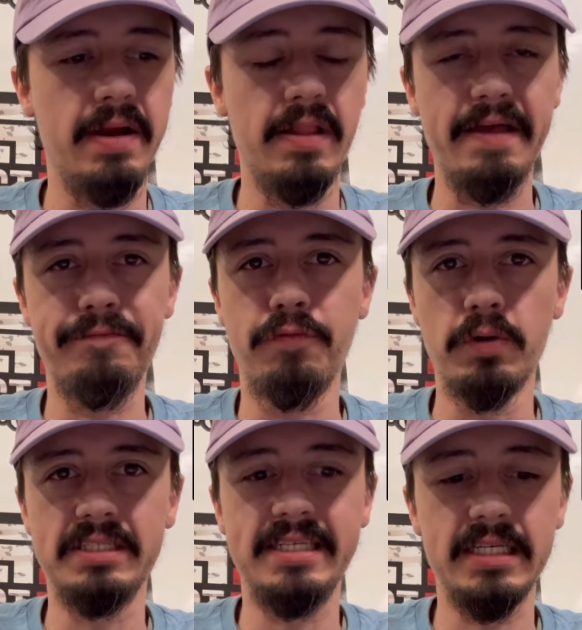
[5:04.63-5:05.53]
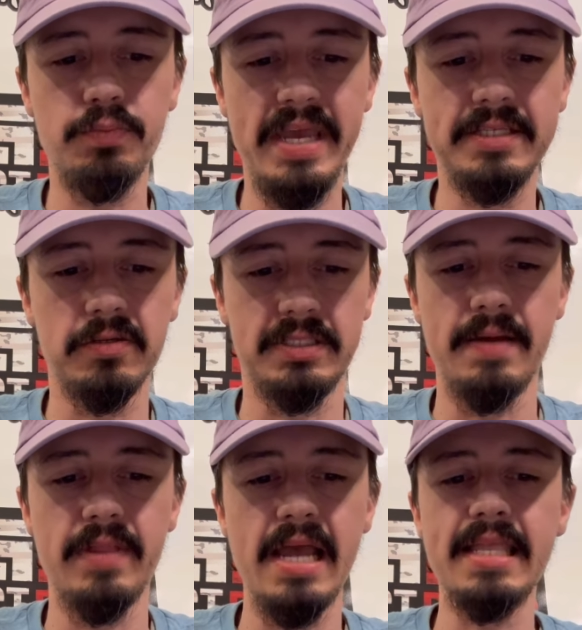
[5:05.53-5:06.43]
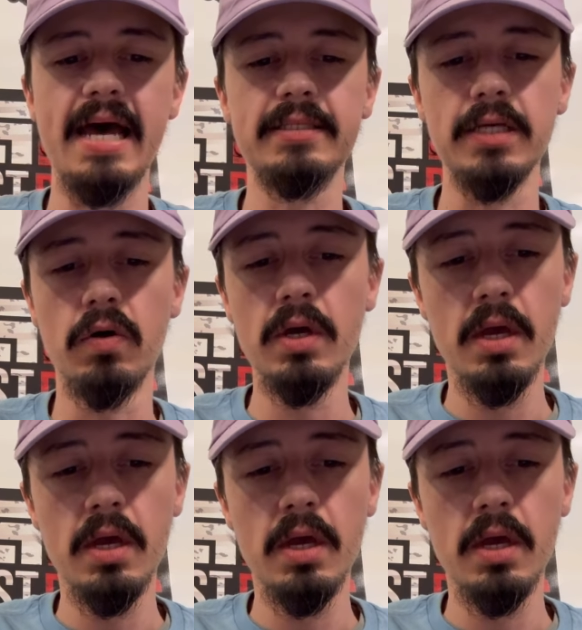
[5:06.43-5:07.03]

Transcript: in like 4 to 6 weeks or something like that. So